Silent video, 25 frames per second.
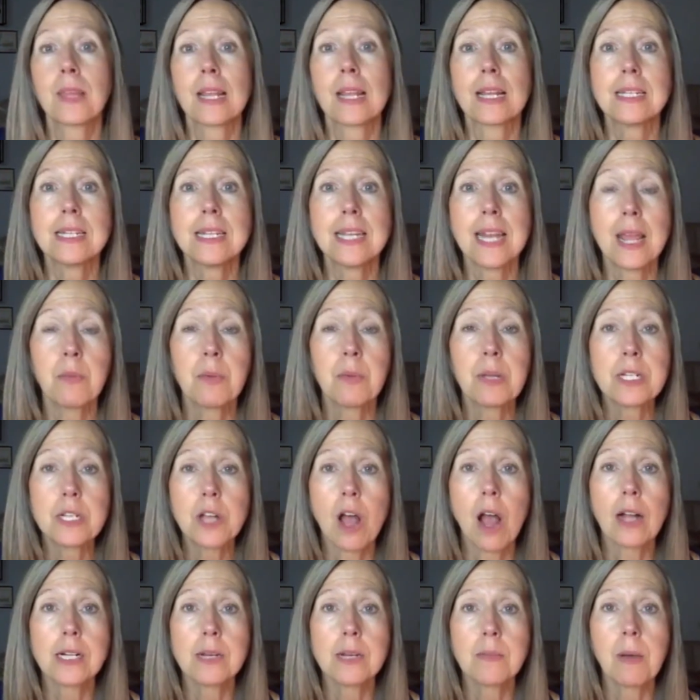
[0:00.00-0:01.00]
Today we
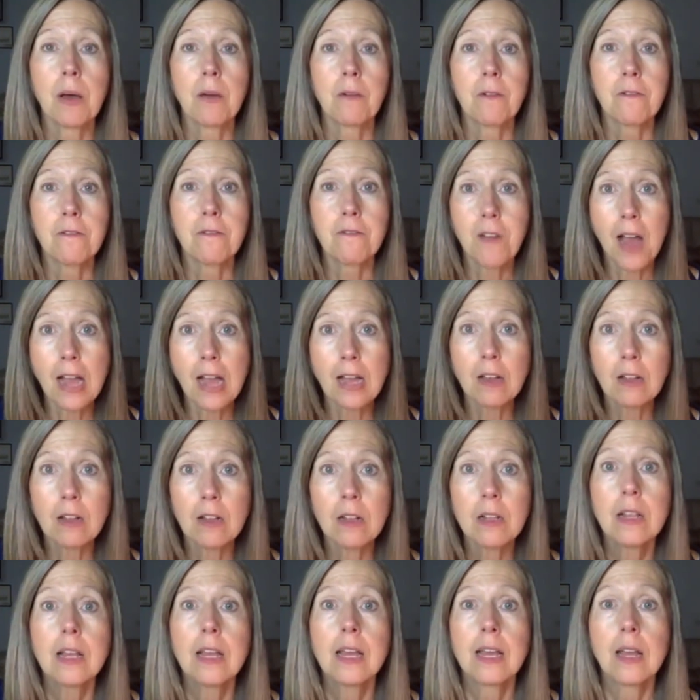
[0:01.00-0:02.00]
talked about
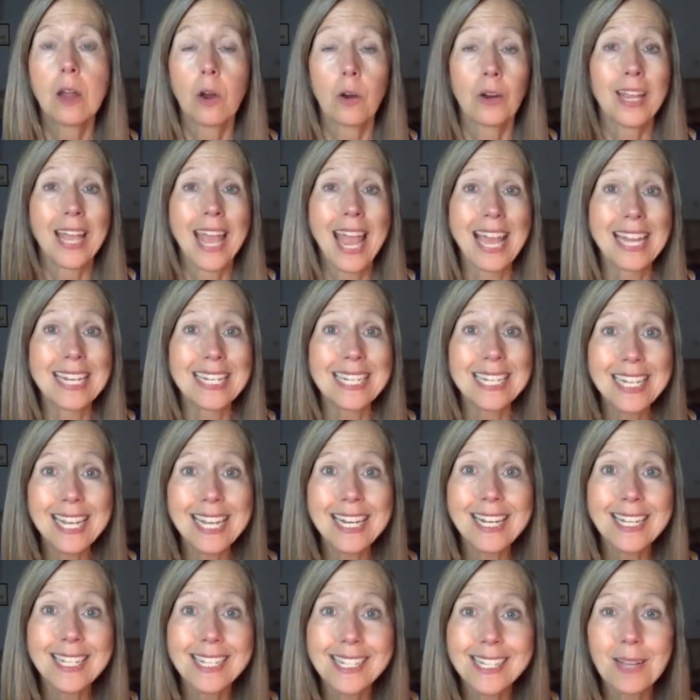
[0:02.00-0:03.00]
fungal or
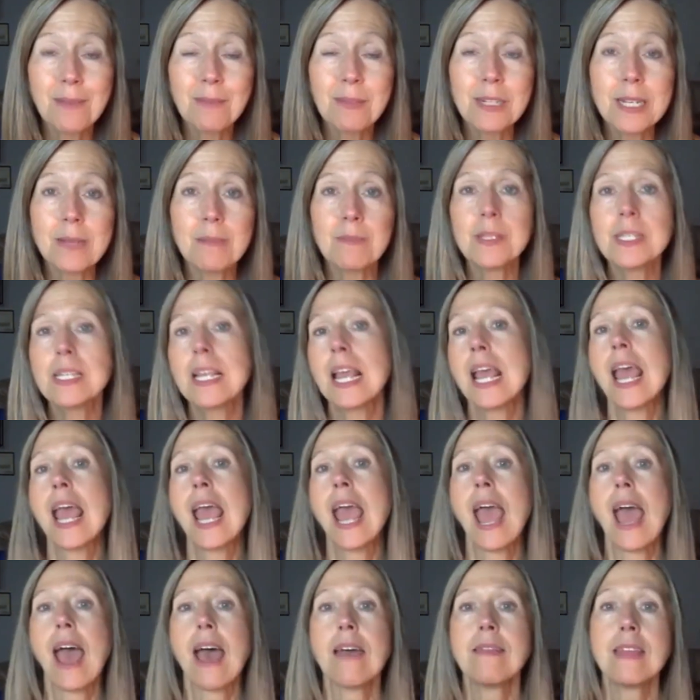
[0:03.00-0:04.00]
Candida symptoms,
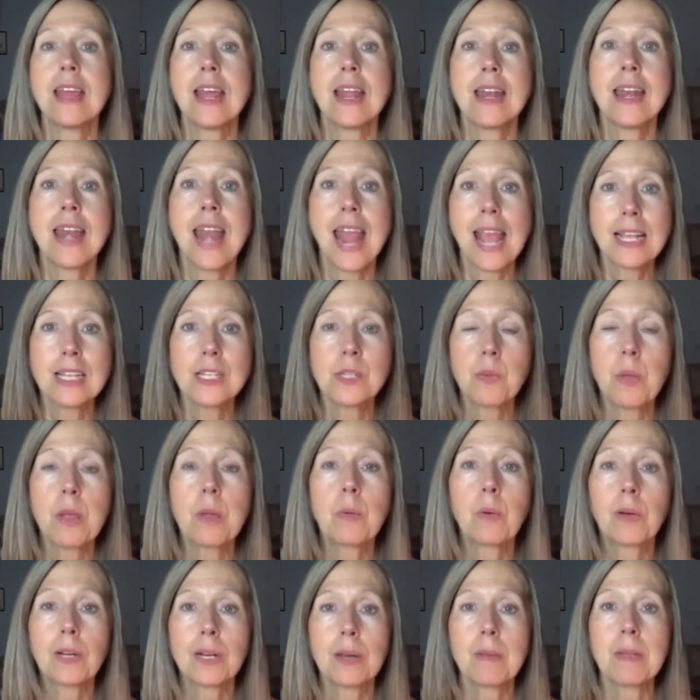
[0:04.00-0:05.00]
and then next week
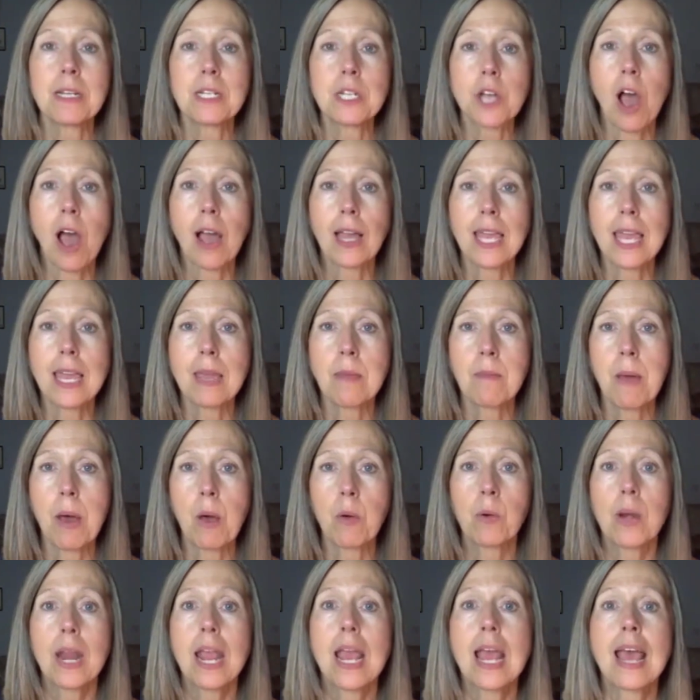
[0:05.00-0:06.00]
we're going to be talking
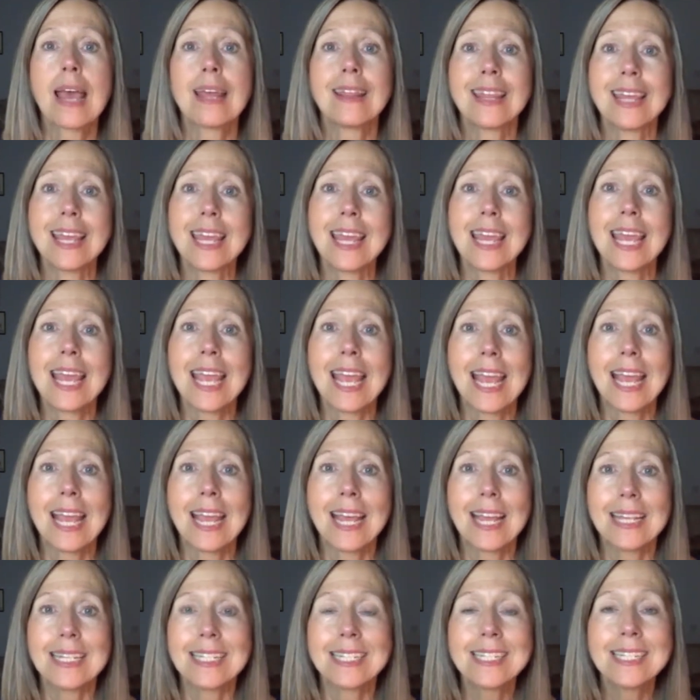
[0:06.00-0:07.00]
about the
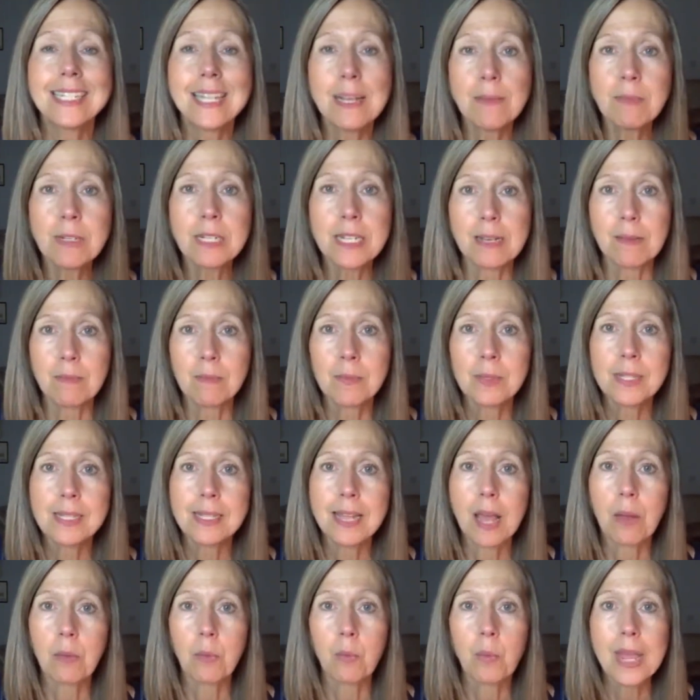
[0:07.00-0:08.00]
symptoms
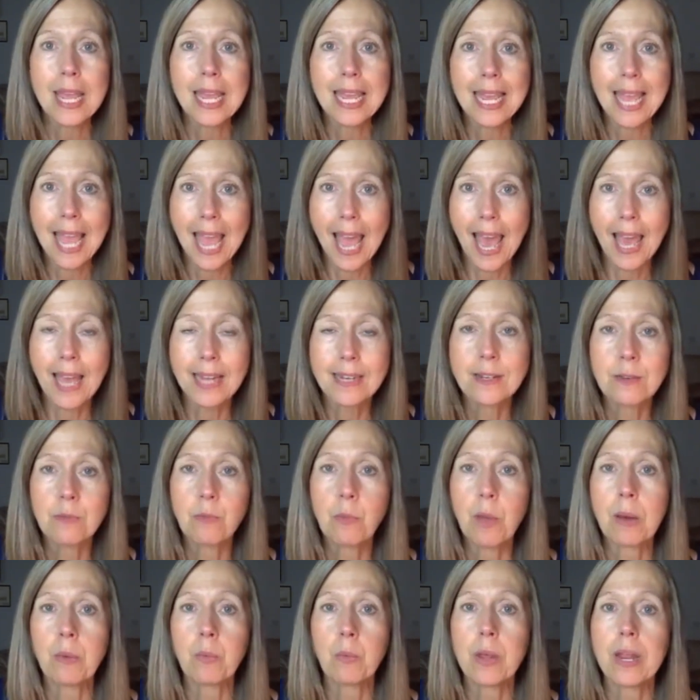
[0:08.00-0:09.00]
that we get
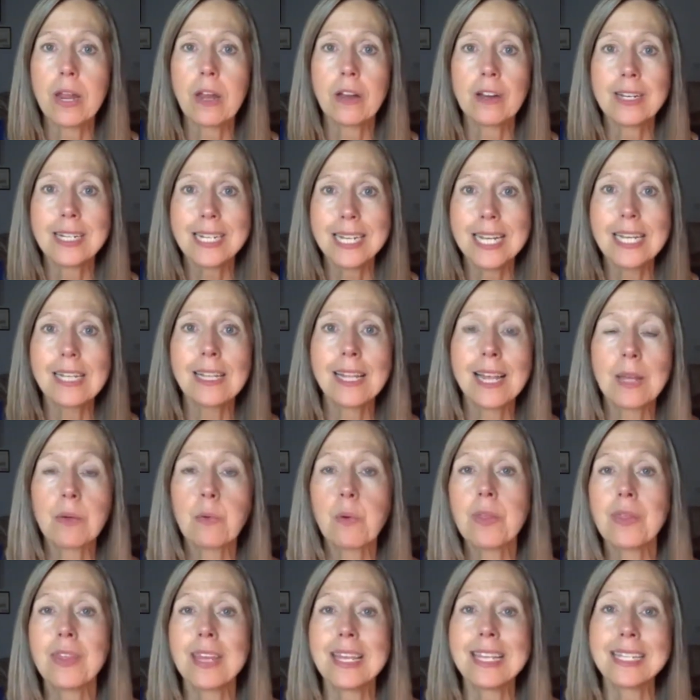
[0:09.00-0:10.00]
when we are dealing
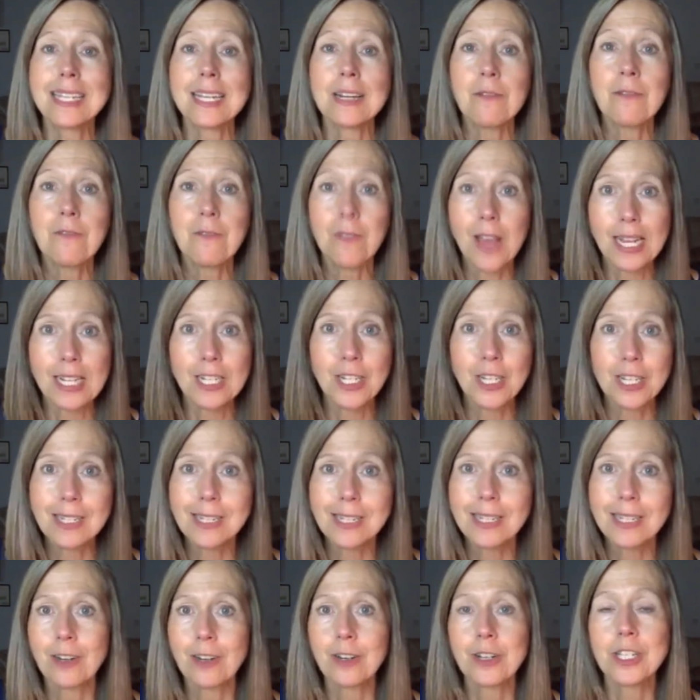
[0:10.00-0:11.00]
with these
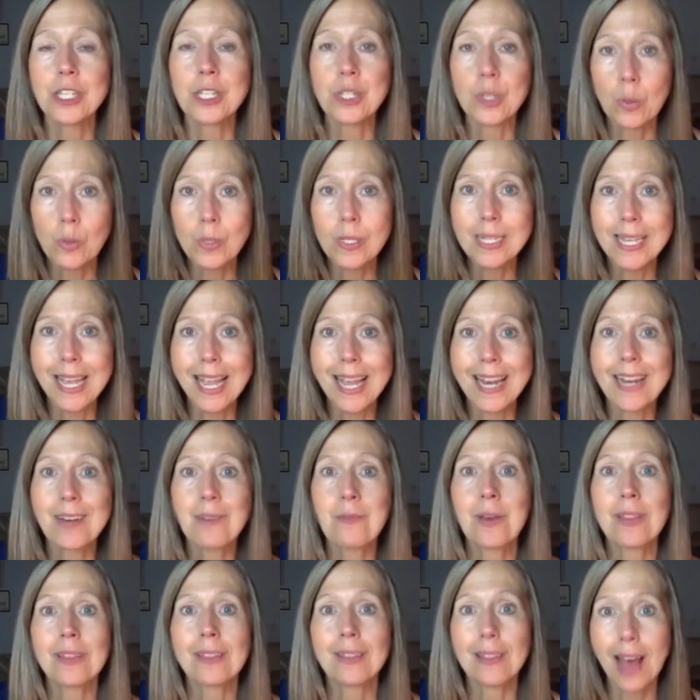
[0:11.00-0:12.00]
infections associated
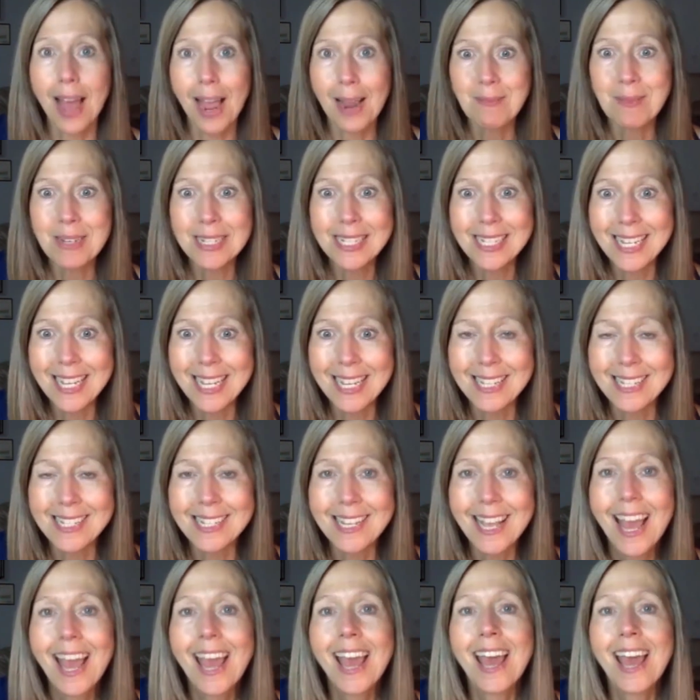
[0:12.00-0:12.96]
with Lyme disease.